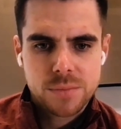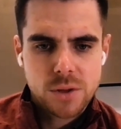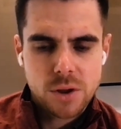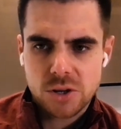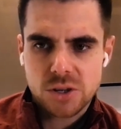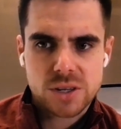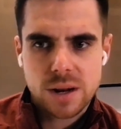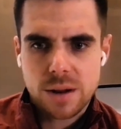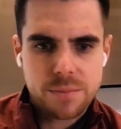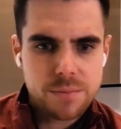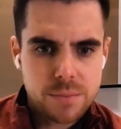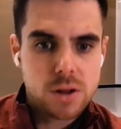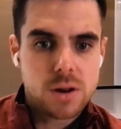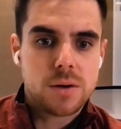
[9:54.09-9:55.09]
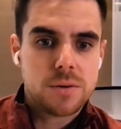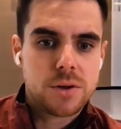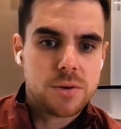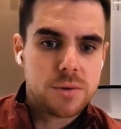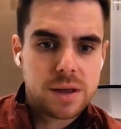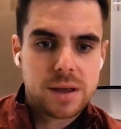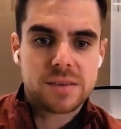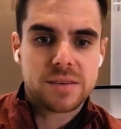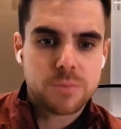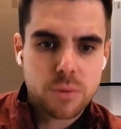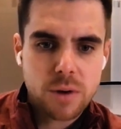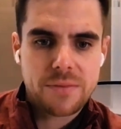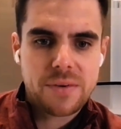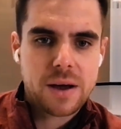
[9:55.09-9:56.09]
you're just going to, you get some
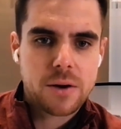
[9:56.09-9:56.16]
pref